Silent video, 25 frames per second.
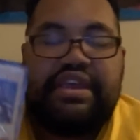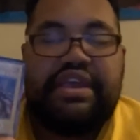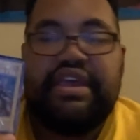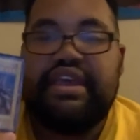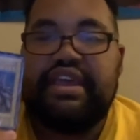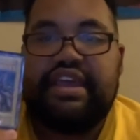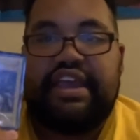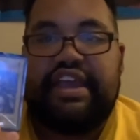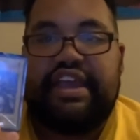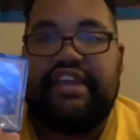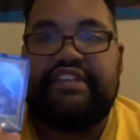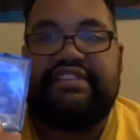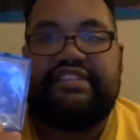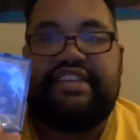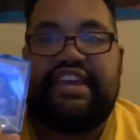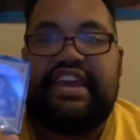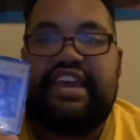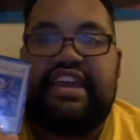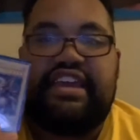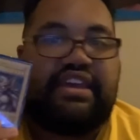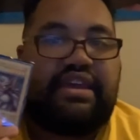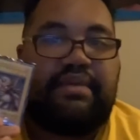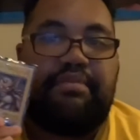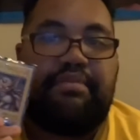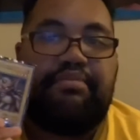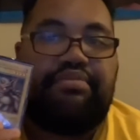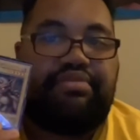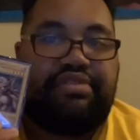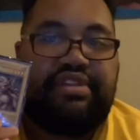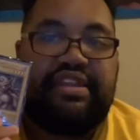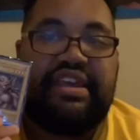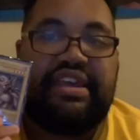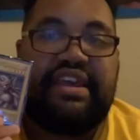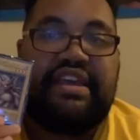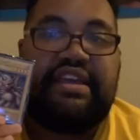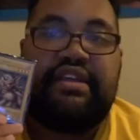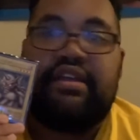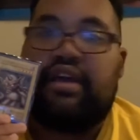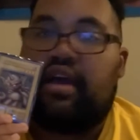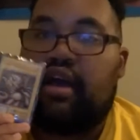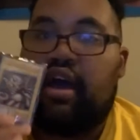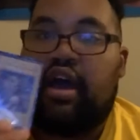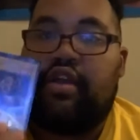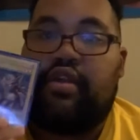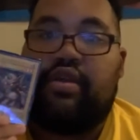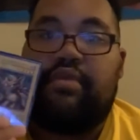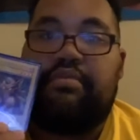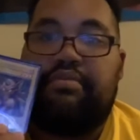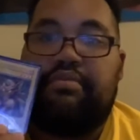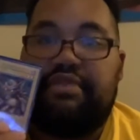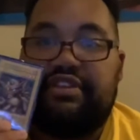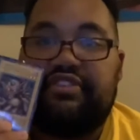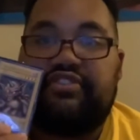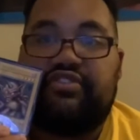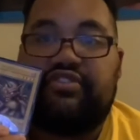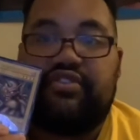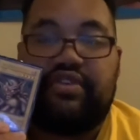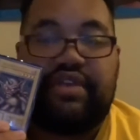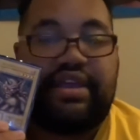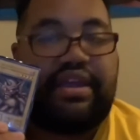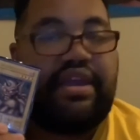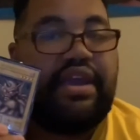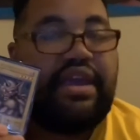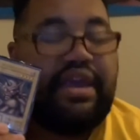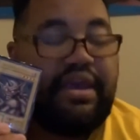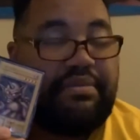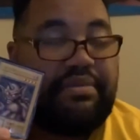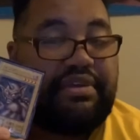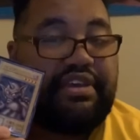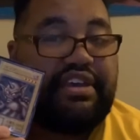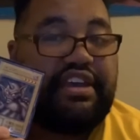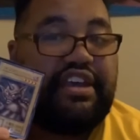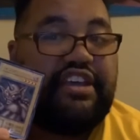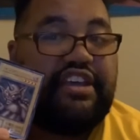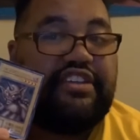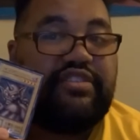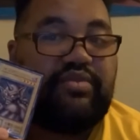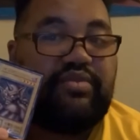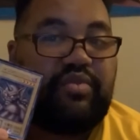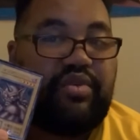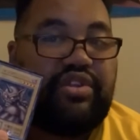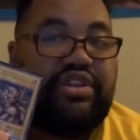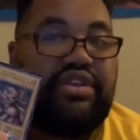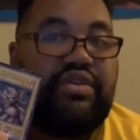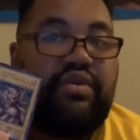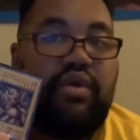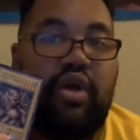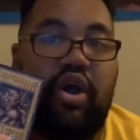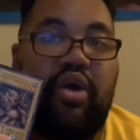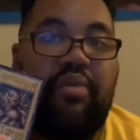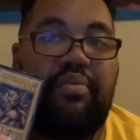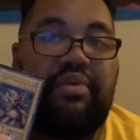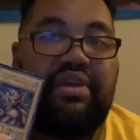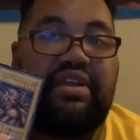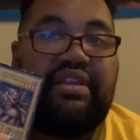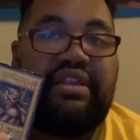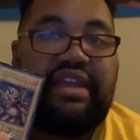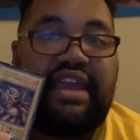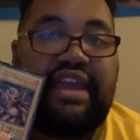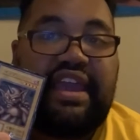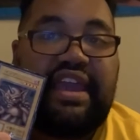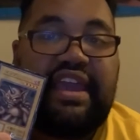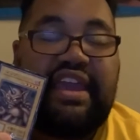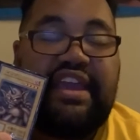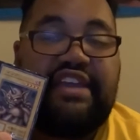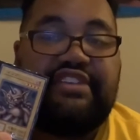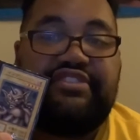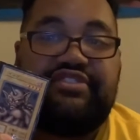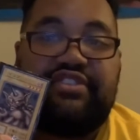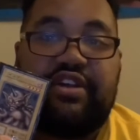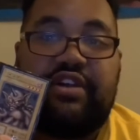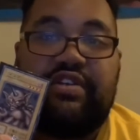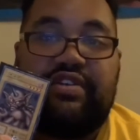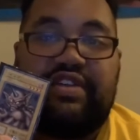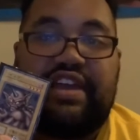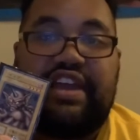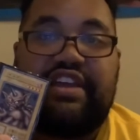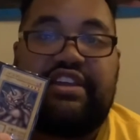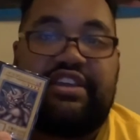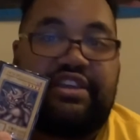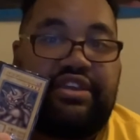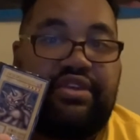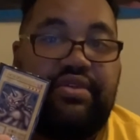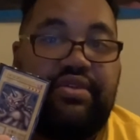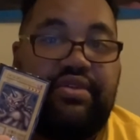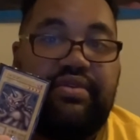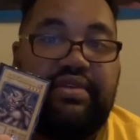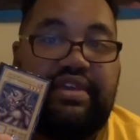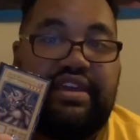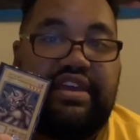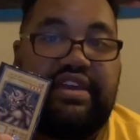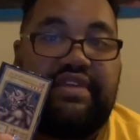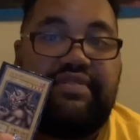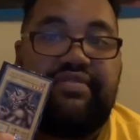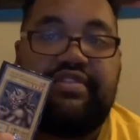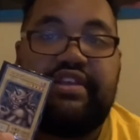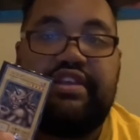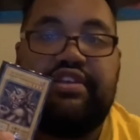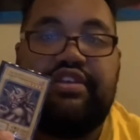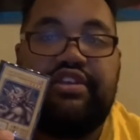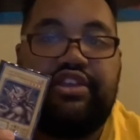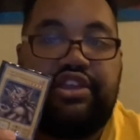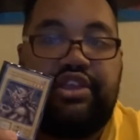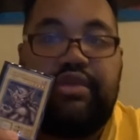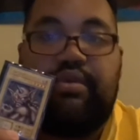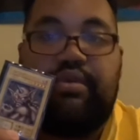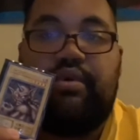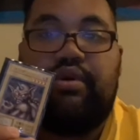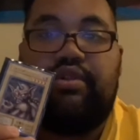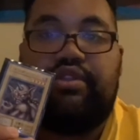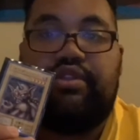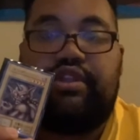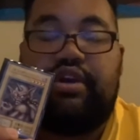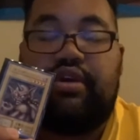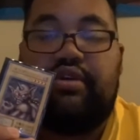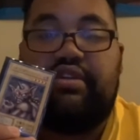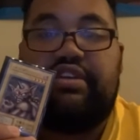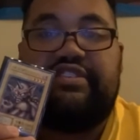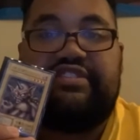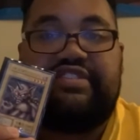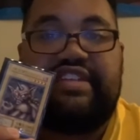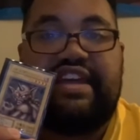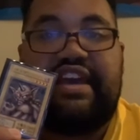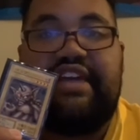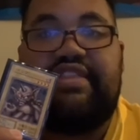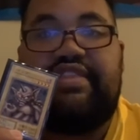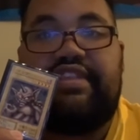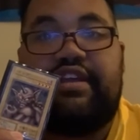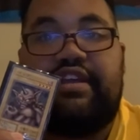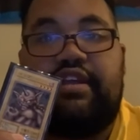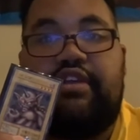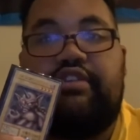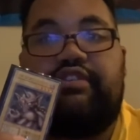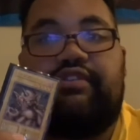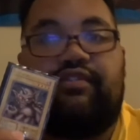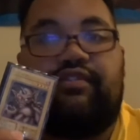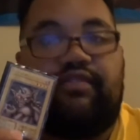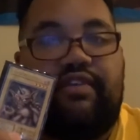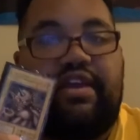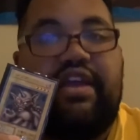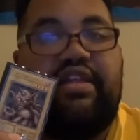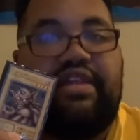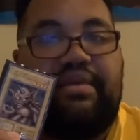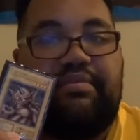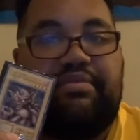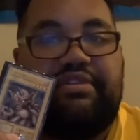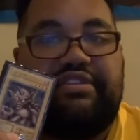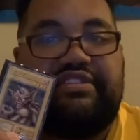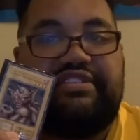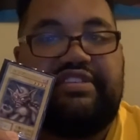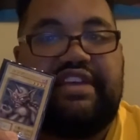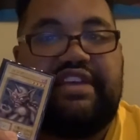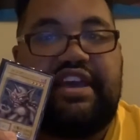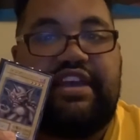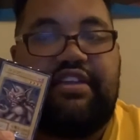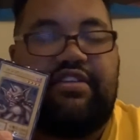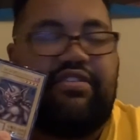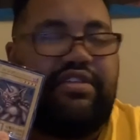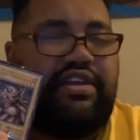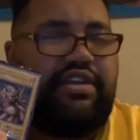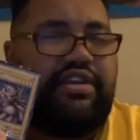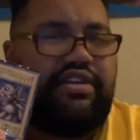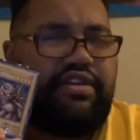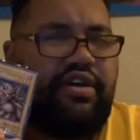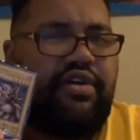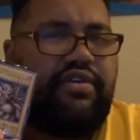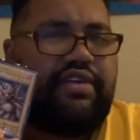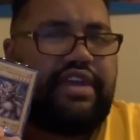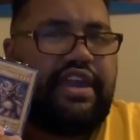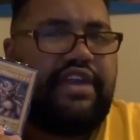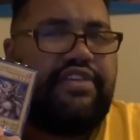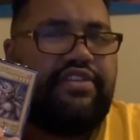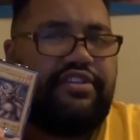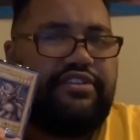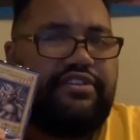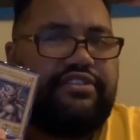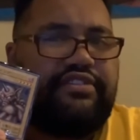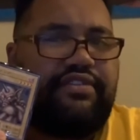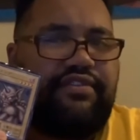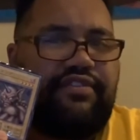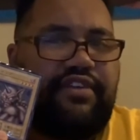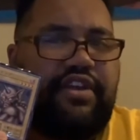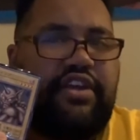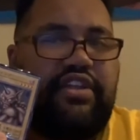It's a complete, utter mystery. Because when you open a starter deck Yugi, you will notice that there's Frail Imp inside. You're like, okay, there's the Frail